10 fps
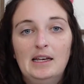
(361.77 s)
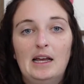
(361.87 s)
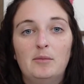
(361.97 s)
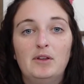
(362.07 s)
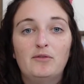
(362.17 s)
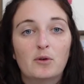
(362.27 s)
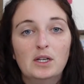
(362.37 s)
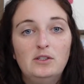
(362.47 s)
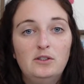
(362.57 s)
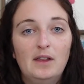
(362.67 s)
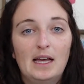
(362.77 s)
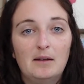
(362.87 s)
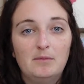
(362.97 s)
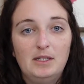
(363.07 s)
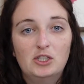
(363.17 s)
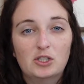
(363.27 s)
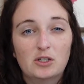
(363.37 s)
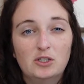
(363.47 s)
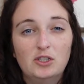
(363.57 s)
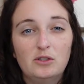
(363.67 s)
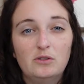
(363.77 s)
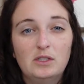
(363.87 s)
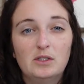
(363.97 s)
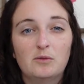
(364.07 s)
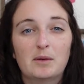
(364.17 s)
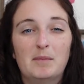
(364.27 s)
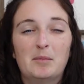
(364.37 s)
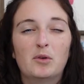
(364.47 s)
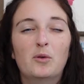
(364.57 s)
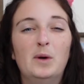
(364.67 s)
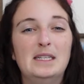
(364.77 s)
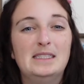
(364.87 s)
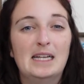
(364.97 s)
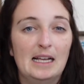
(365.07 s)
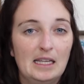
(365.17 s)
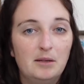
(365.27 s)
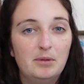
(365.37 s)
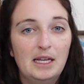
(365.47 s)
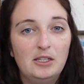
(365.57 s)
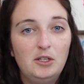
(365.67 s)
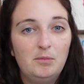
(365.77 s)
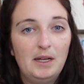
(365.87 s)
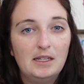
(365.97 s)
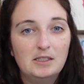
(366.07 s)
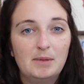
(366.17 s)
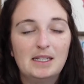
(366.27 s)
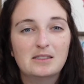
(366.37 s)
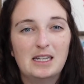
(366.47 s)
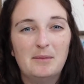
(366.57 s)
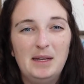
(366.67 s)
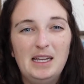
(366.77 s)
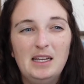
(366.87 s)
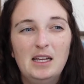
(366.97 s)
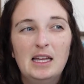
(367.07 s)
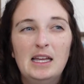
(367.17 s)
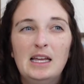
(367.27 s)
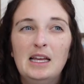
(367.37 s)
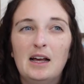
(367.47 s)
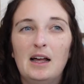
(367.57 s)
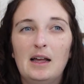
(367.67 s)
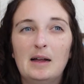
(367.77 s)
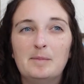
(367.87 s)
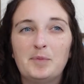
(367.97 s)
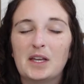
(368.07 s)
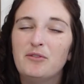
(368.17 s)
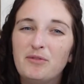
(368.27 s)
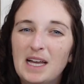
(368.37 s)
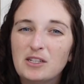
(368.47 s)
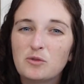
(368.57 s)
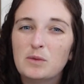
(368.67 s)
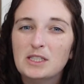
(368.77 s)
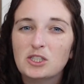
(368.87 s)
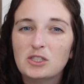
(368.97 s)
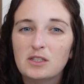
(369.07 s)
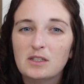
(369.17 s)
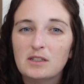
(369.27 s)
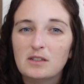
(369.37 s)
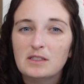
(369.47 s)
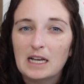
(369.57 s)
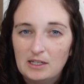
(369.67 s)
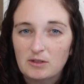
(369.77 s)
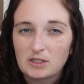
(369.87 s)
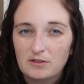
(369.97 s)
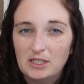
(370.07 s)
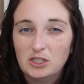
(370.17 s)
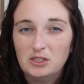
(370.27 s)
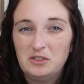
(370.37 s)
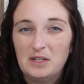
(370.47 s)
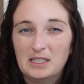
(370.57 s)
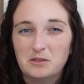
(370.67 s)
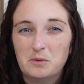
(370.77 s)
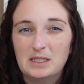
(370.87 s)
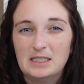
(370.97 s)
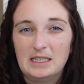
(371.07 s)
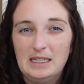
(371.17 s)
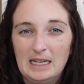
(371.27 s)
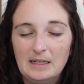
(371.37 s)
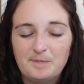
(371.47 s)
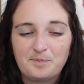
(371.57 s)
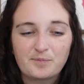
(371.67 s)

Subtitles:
Now, before you do that, be sure to remember what dining plan you picked, because that may affect which dining reservations you guys want to get.